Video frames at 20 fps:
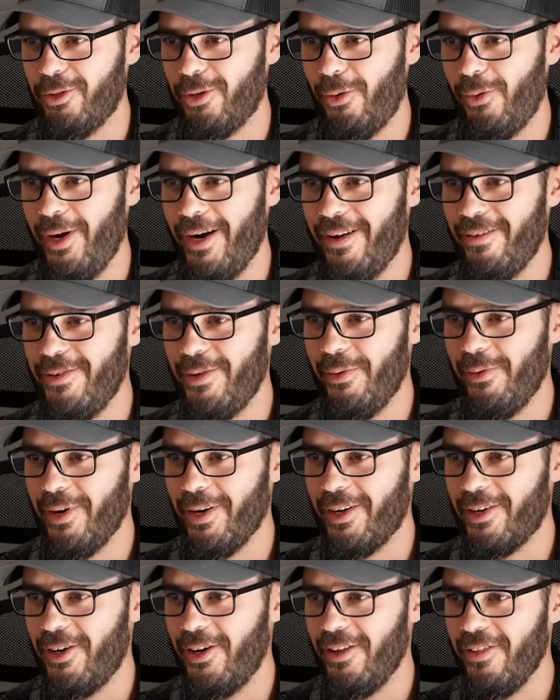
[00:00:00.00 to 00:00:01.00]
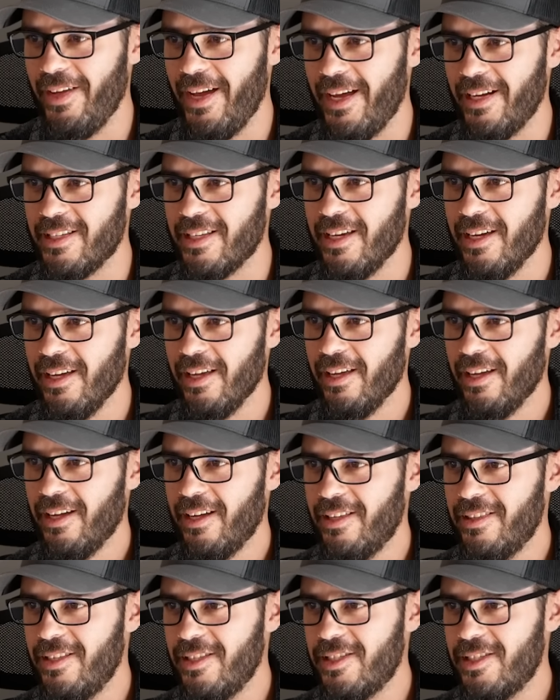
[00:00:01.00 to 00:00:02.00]
or whatever you want to call that.
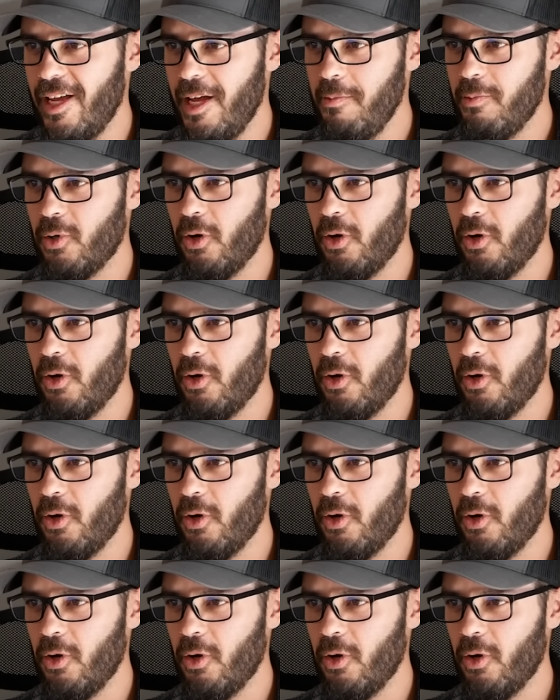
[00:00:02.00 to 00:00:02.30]
The same